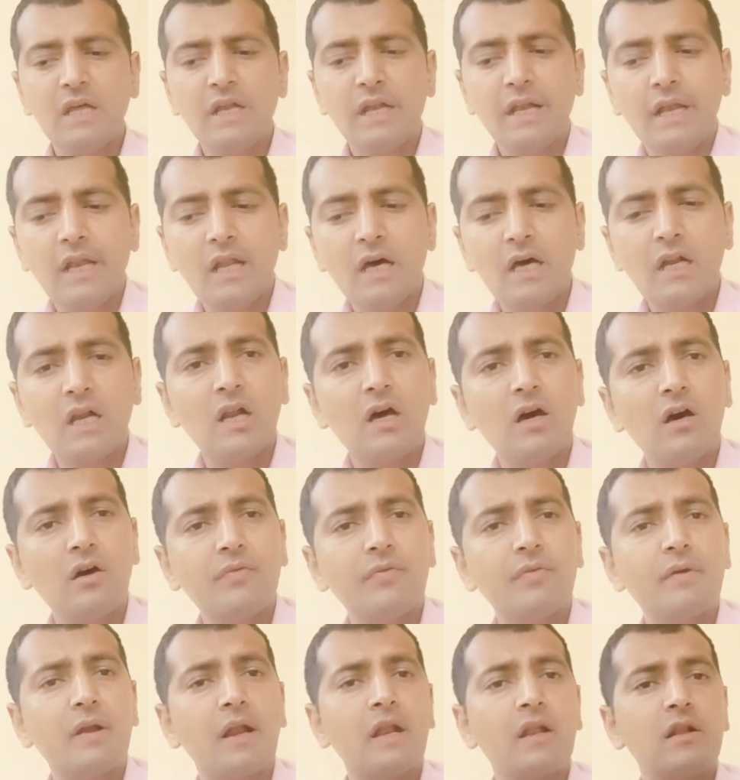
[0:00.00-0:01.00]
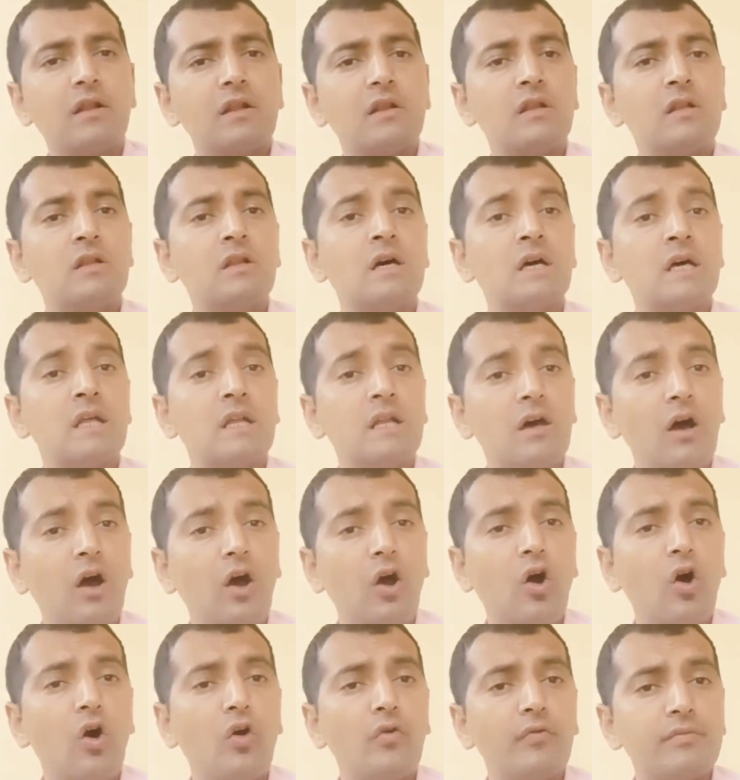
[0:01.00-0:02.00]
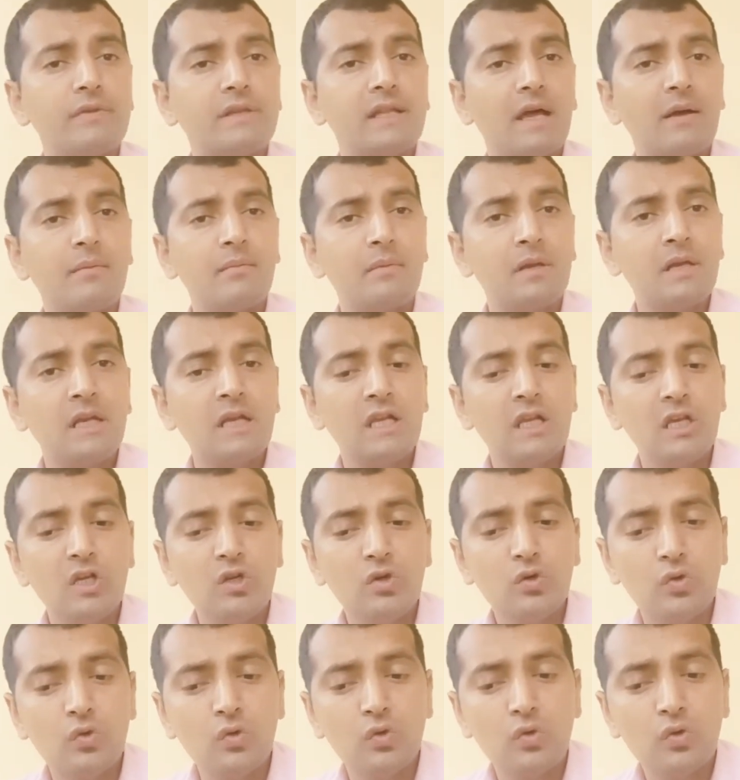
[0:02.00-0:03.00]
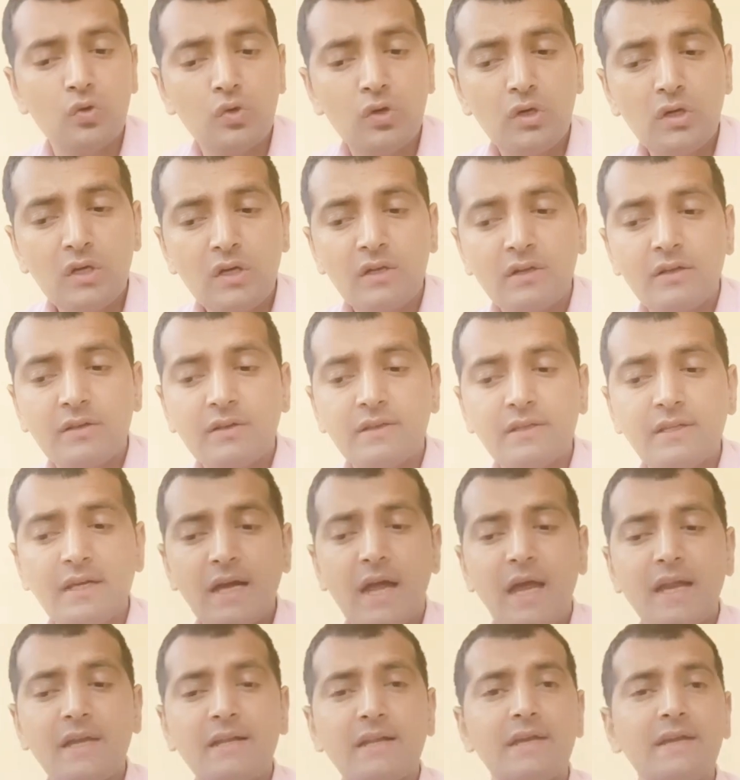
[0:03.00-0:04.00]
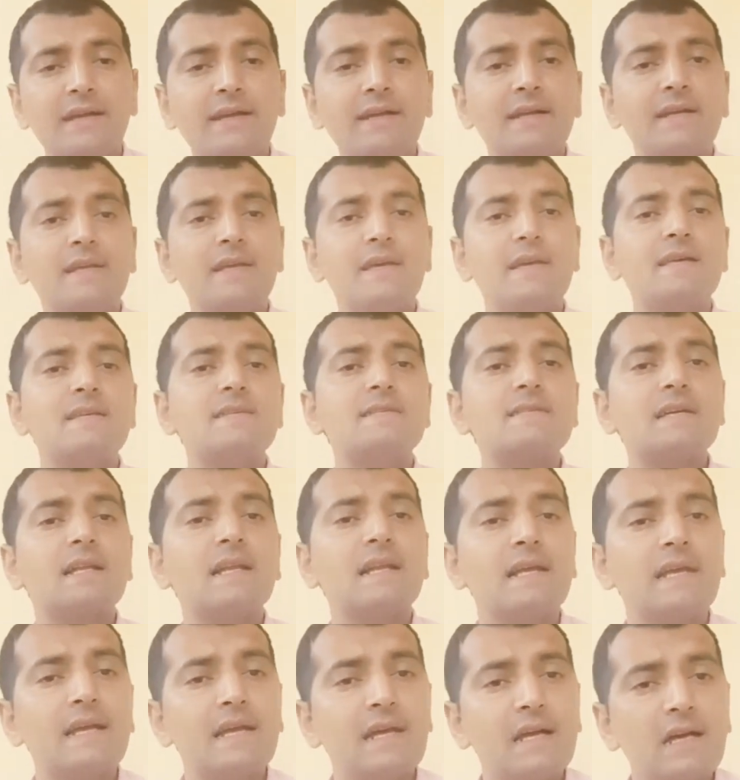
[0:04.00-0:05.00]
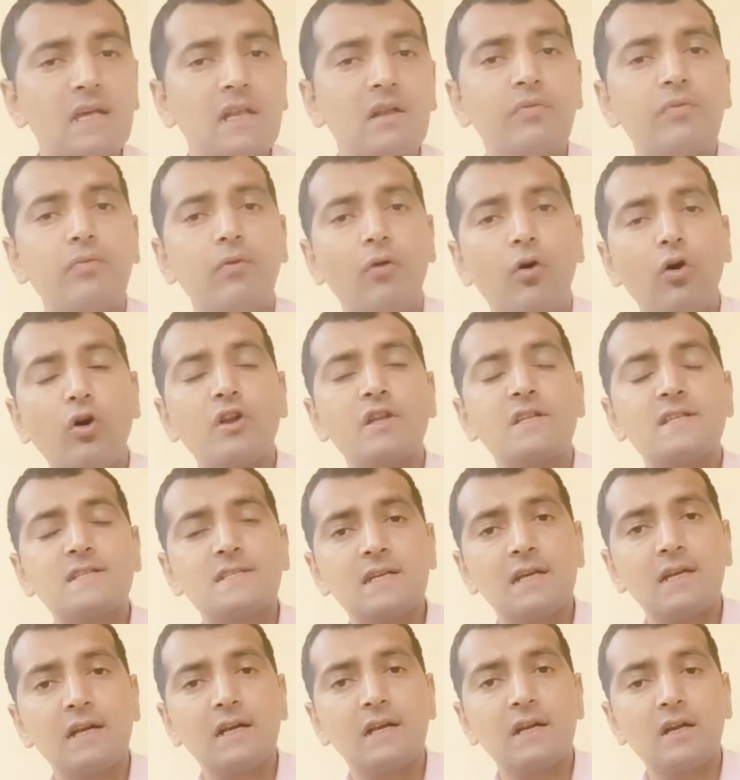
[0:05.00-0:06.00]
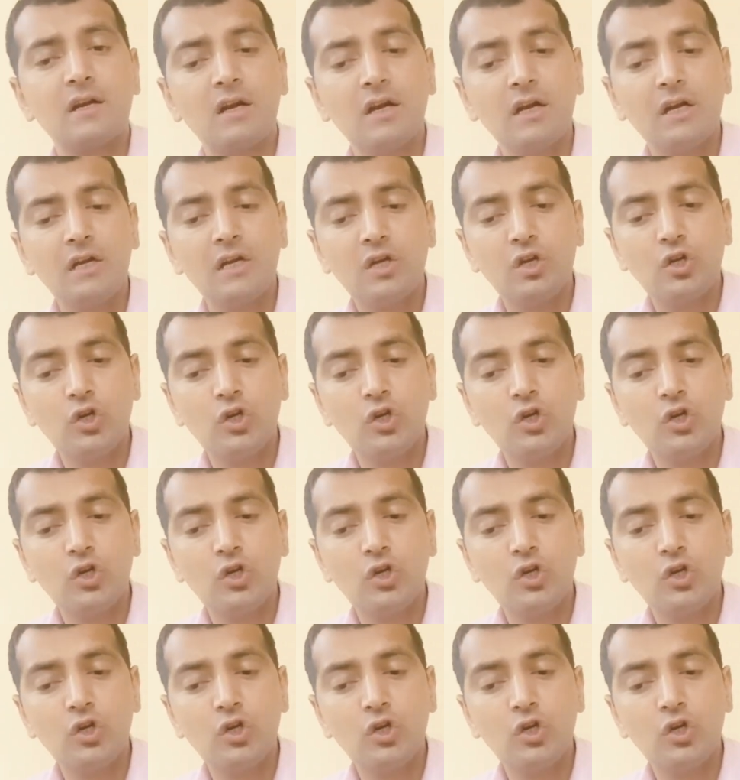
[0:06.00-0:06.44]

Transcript: None of them knew that it is illegal for children